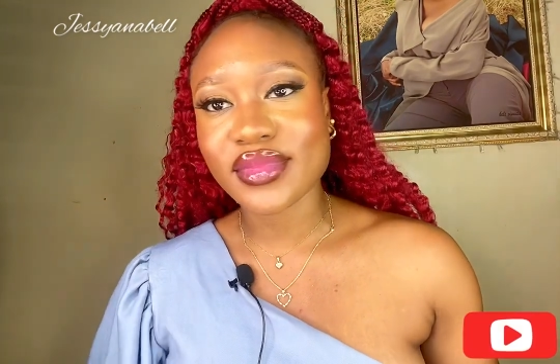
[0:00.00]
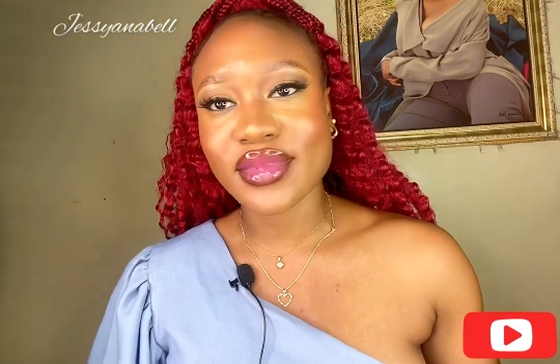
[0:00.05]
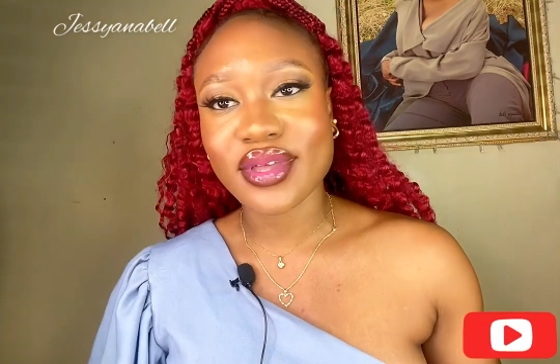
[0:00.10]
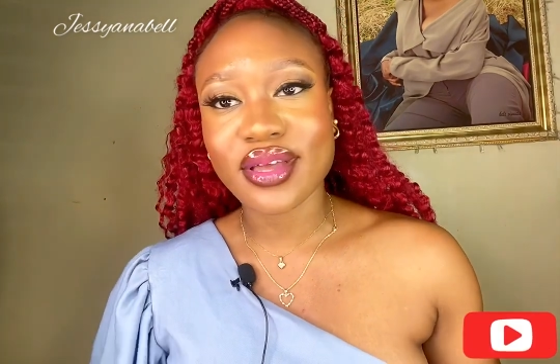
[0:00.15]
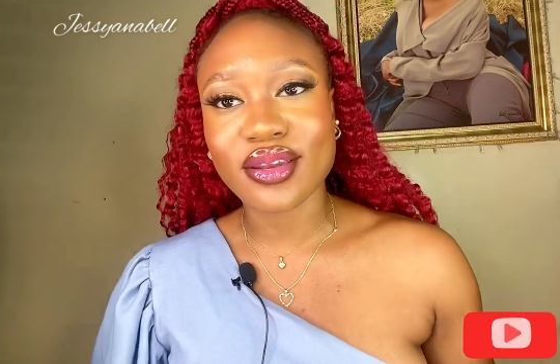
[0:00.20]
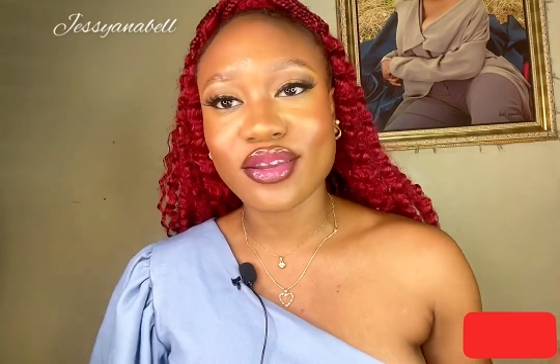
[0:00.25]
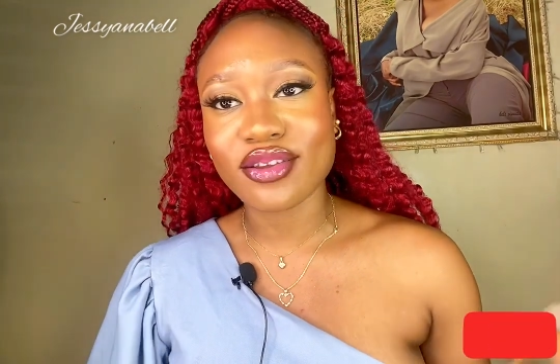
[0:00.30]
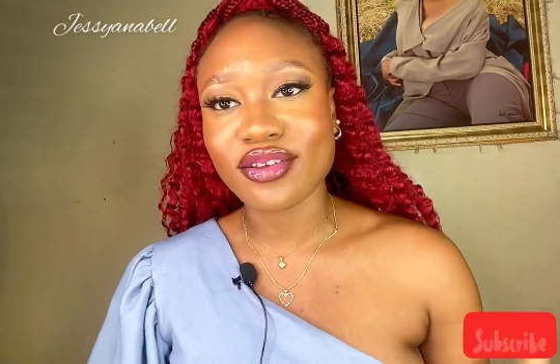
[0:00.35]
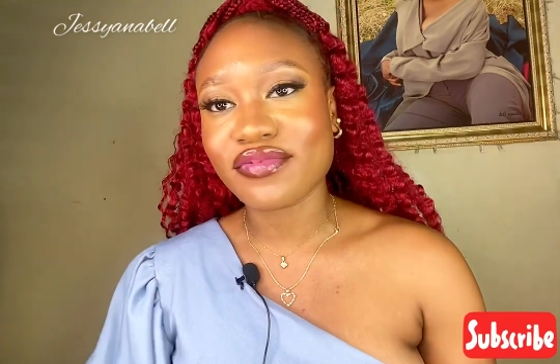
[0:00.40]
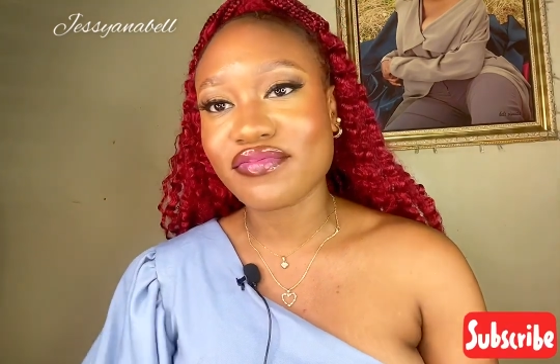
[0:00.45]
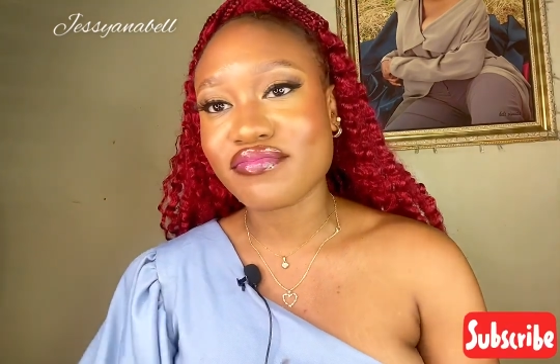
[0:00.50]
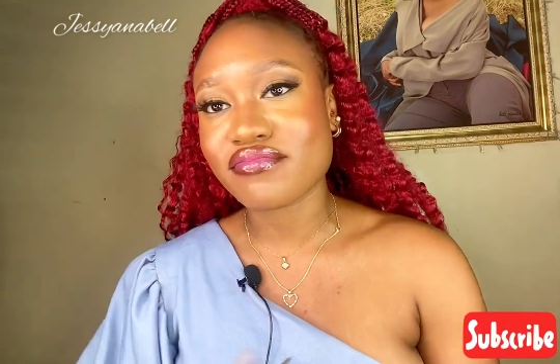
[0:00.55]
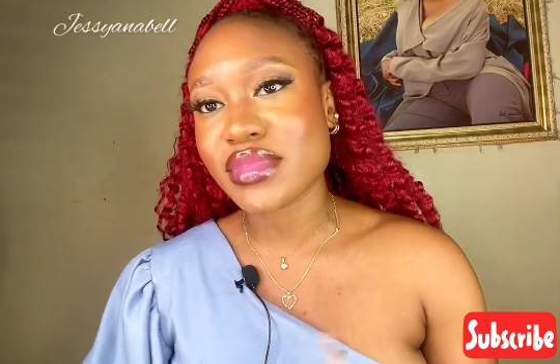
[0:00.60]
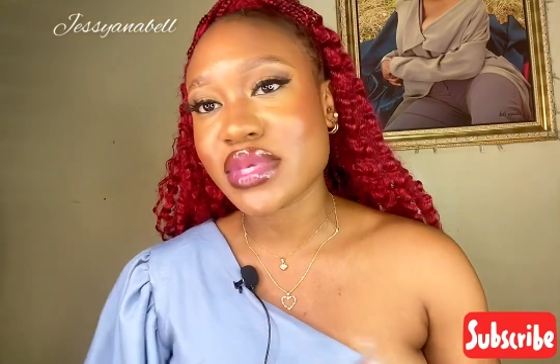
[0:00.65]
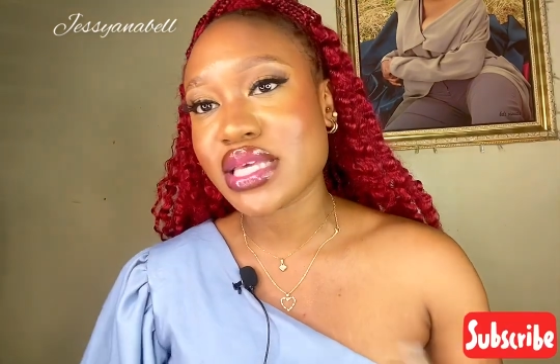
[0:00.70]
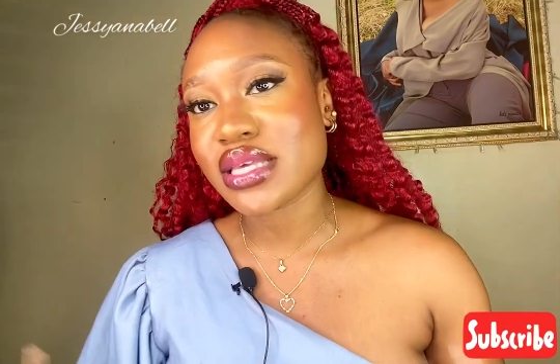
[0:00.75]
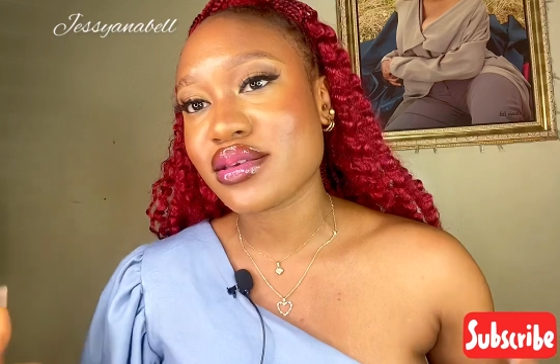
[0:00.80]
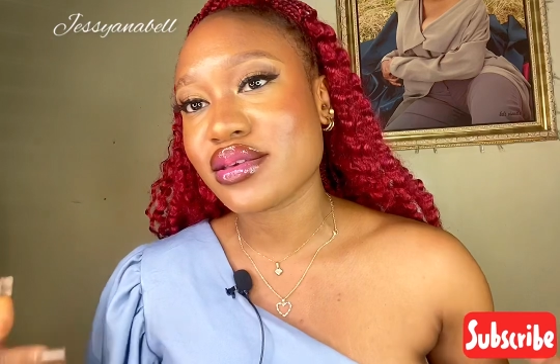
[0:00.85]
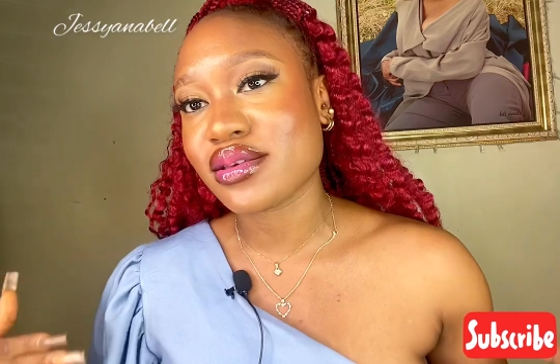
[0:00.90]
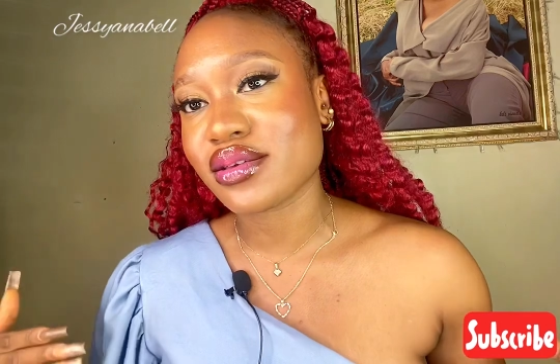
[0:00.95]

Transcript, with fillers: i love me a